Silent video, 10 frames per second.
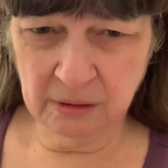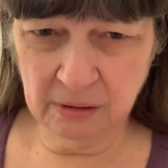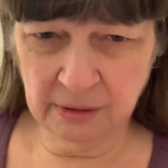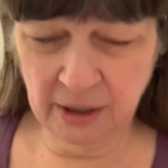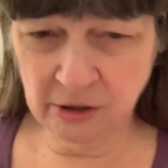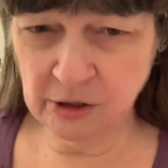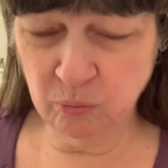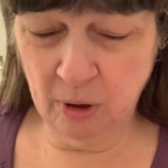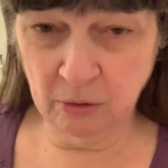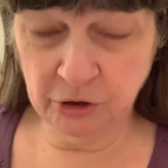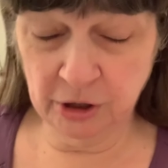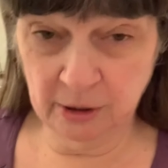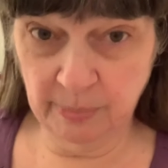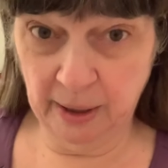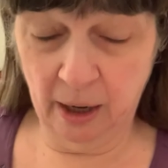There's a roach in
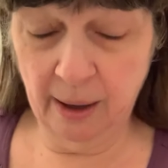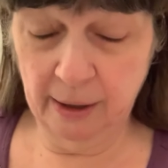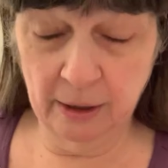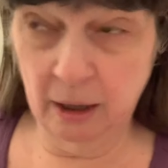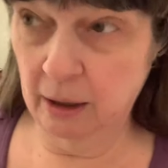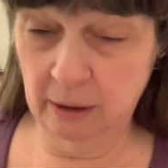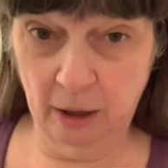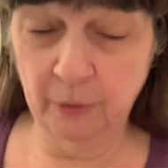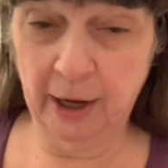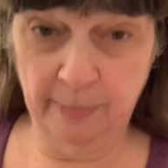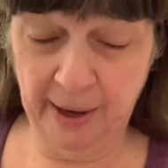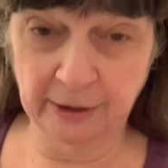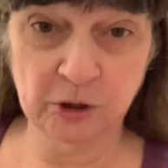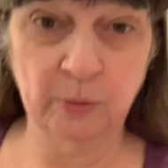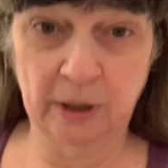a bed. Uh, uh, okay,
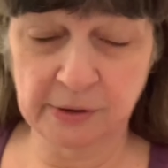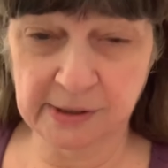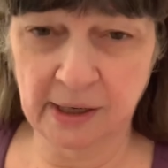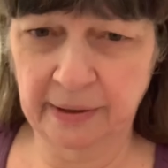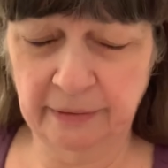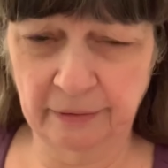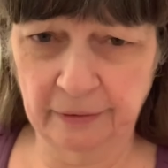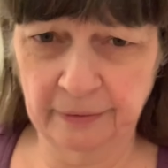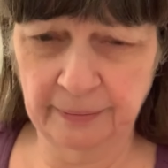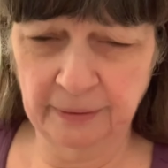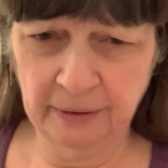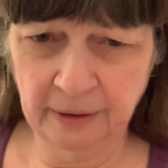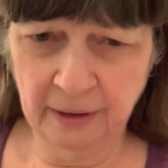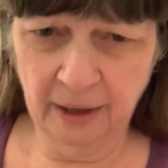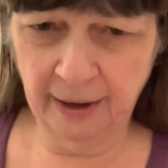back to what I was saying. Uh,
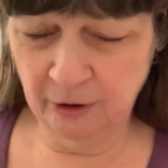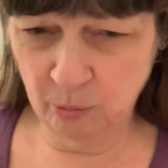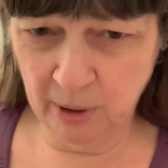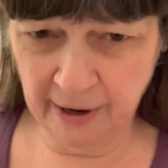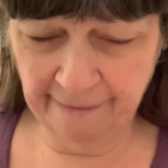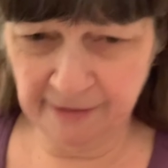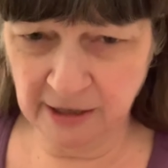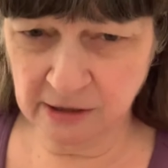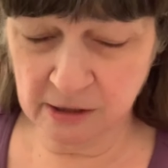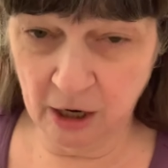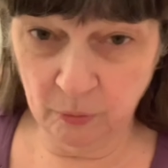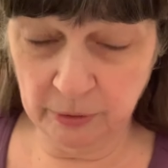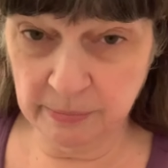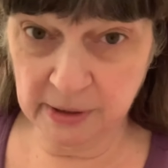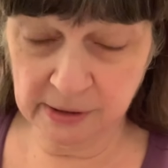I don't mind things
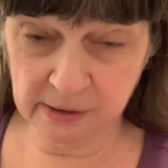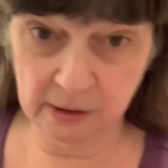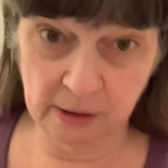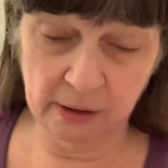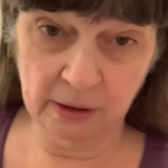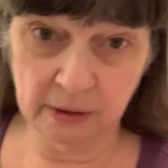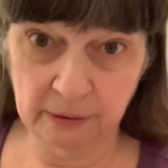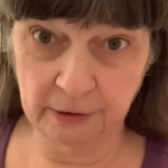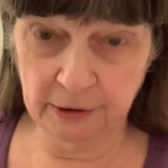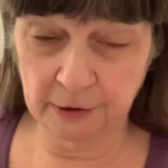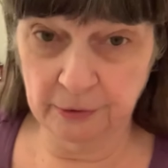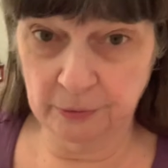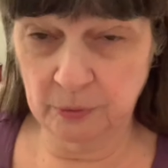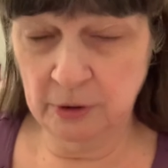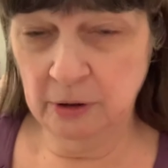going missing and, you
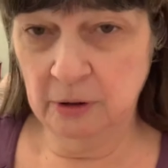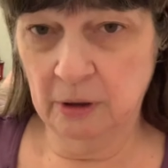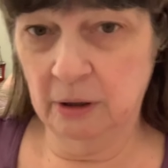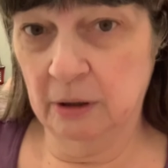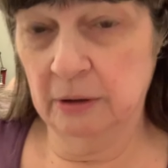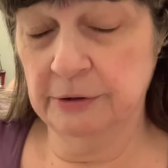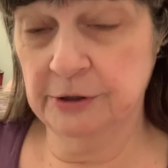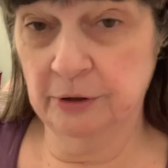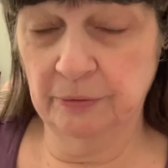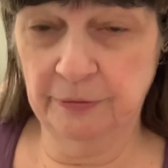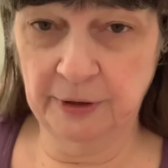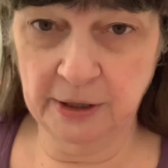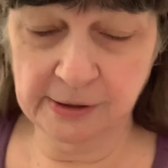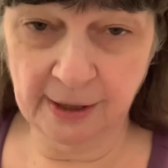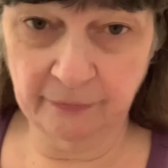know, uh, certain
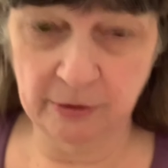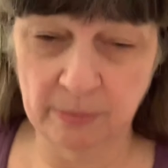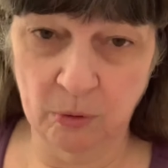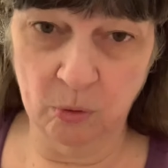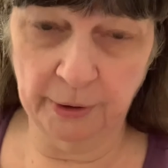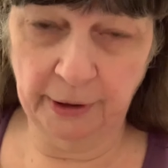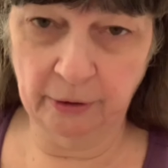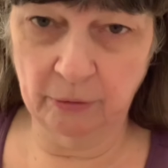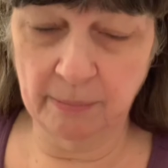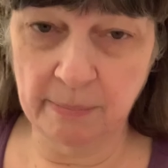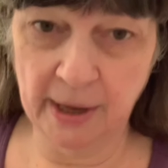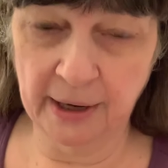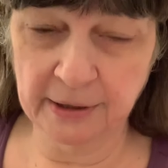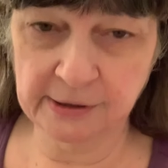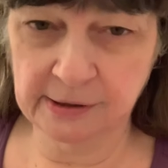things every morning are a
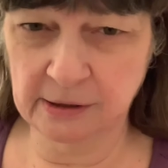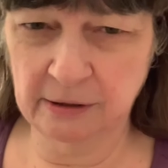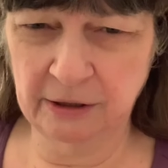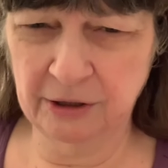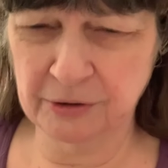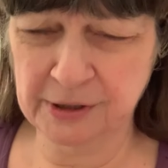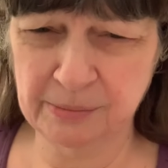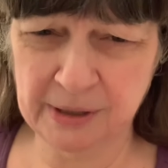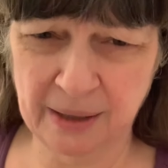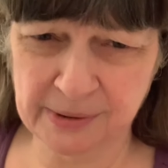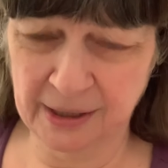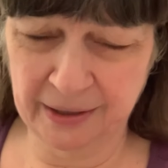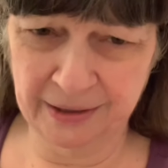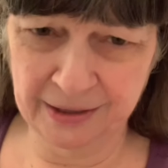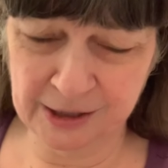mess. And, you know, sometimes I
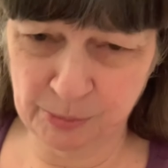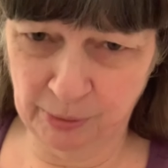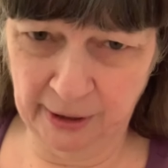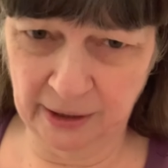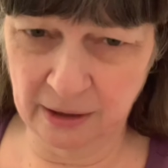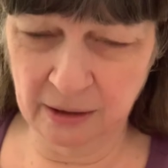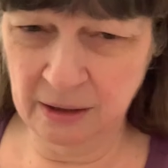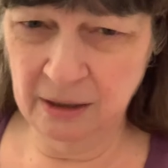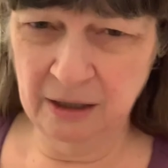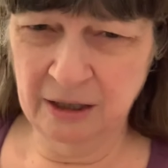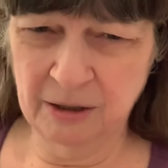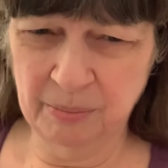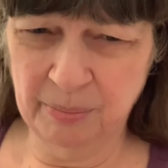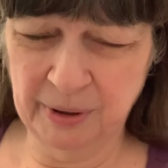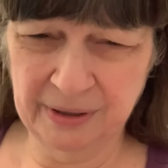can explain it.
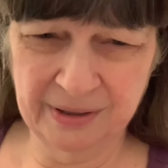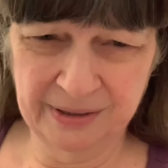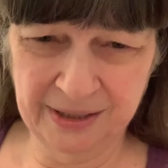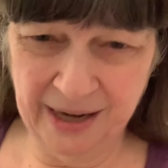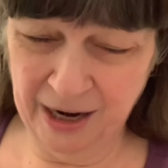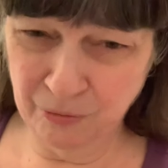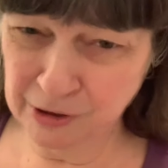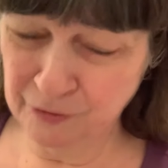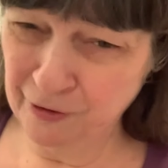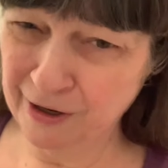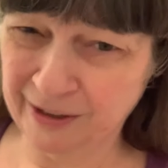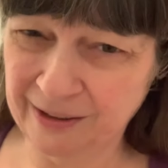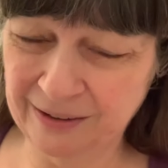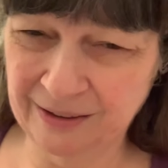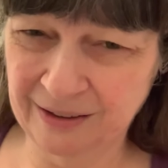But today was
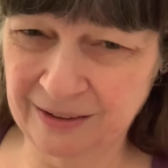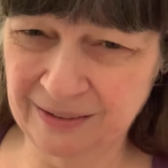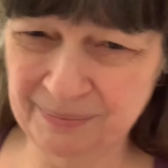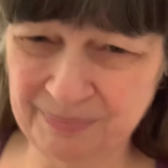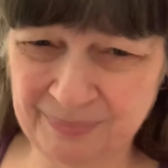funny. Um,